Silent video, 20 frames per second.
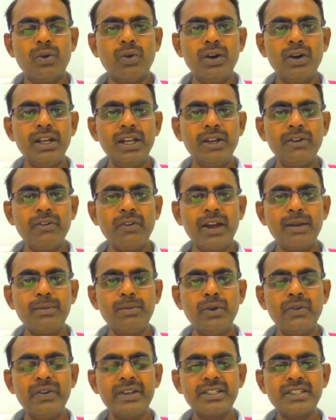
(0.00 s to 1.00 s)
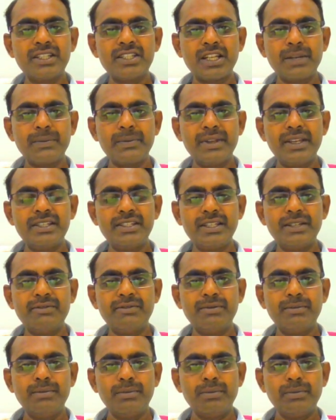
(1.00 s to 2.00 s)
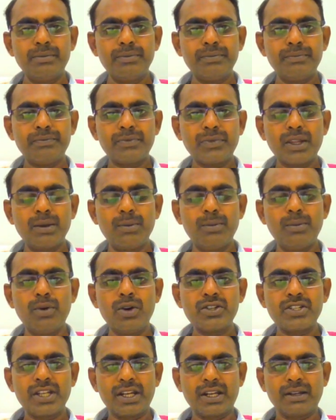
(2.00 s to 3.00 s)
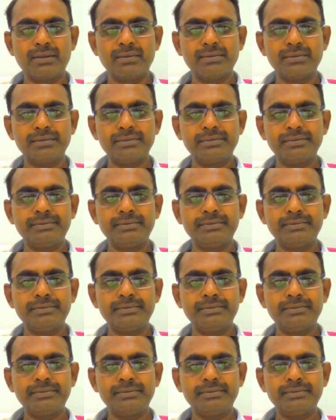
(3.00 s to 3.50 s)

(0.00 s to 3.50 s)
only while moving system is in motion.